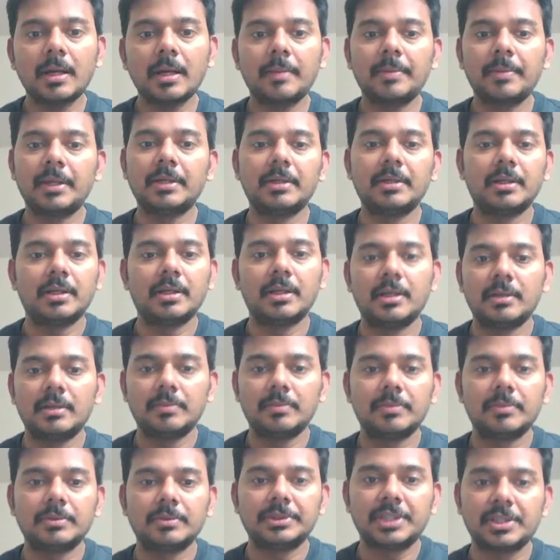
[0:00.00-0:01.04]
I mean
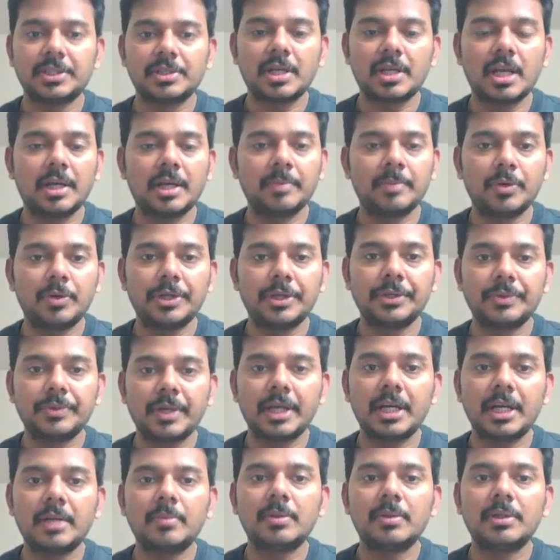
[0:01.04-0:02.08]
uh, just I'm going to
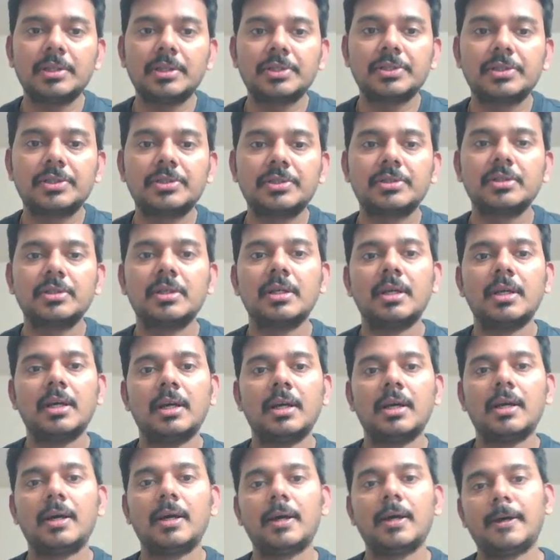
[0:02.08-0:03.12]
enable this
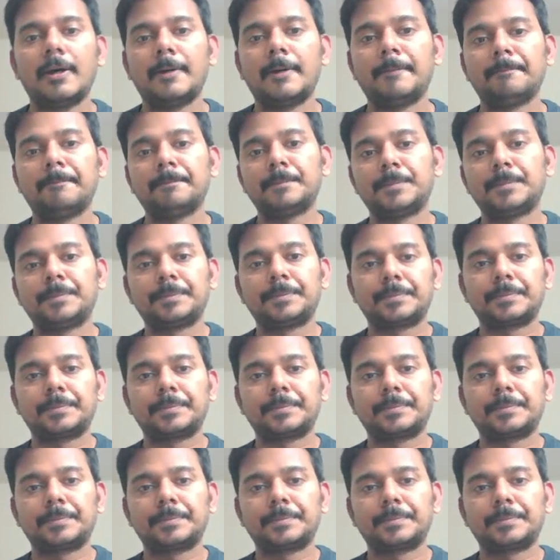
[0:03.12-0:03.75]
um,